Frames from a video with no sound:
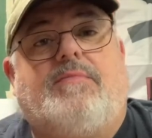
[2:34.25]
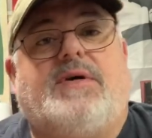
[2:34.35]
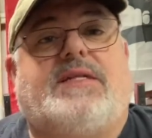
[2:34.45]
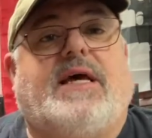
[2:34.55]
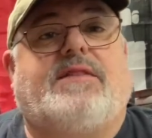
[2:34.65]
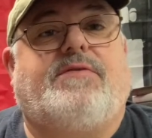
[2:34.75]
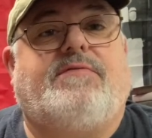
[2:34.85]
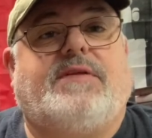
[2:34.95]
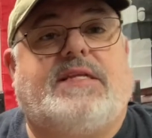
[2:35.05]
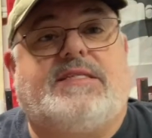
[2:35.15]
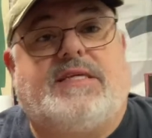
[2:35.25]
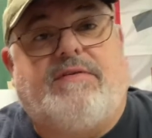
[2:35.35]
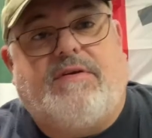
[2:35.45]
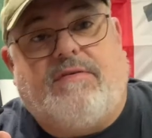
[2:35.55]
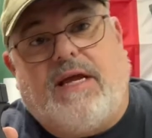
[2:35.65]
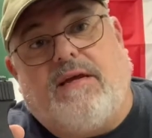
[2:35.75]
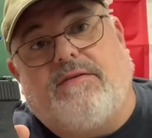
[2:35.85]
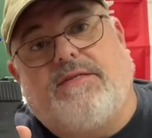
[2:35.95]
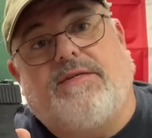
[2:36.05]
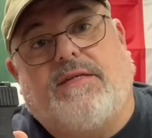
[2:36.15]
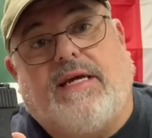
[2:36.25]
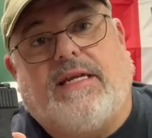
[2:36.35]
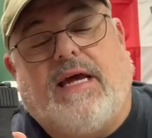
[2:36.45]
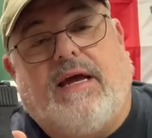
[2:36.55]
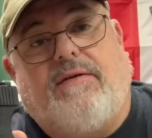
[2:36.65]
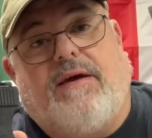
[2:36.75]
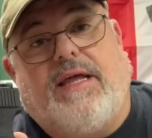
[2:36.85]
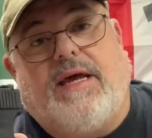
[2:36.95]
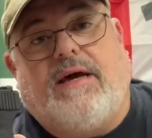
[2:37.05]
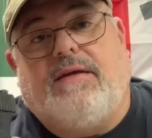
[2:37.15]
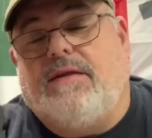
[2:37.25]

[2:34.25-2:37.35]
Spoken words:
But that 357 round took that guy right out.